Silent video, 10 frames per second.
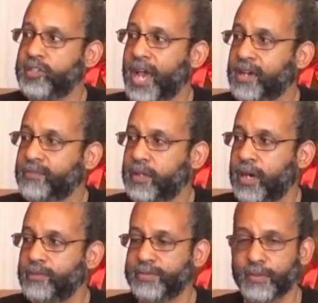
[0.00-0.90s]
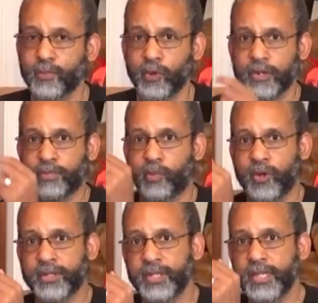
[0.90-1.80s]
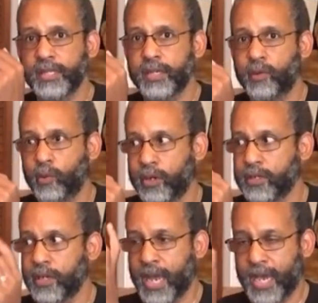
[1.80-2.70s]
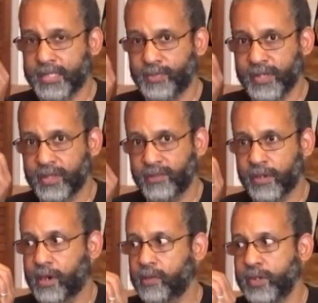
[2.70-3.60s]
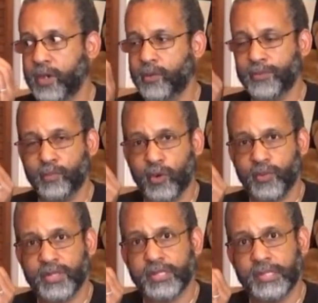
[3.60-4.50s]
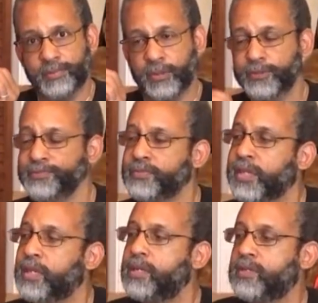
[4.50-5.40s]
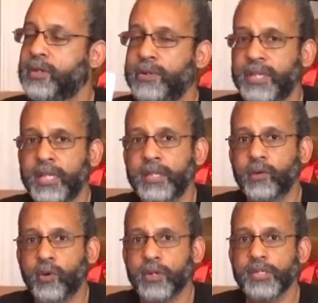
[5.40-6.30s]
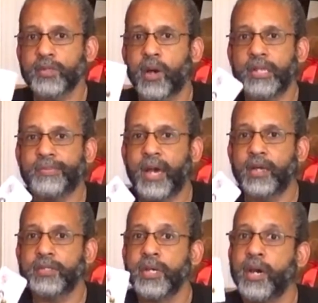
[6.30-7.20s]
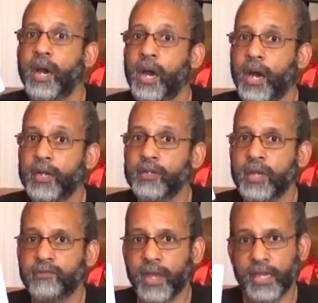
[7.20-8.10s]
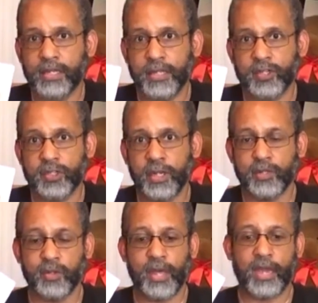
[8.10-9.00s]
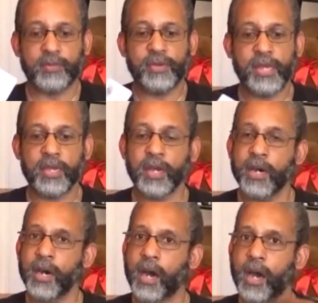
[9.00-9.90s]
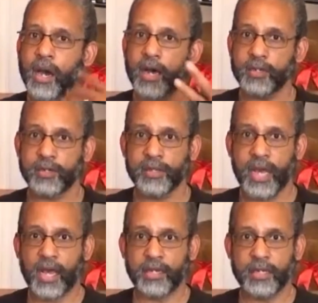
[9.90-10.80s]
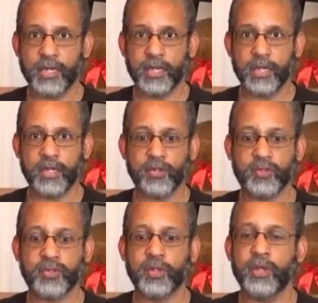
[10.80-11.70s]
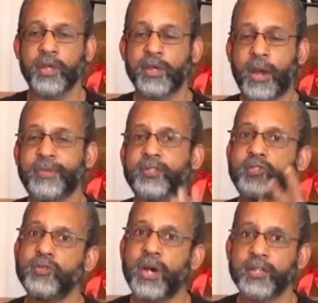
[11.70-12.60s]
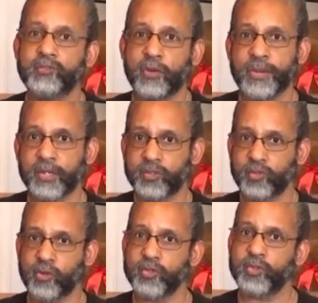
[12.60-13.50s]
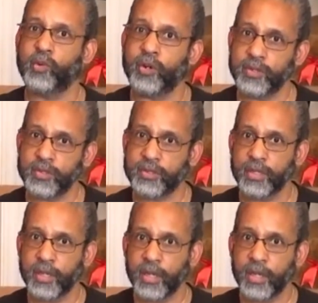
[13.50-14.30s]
Jack of Clubs, but more importantly, the order aspect of the card. We go with more with the symbol. So again, the order is all about honor and recognition, and so that could be honor that is coming to us from an external source,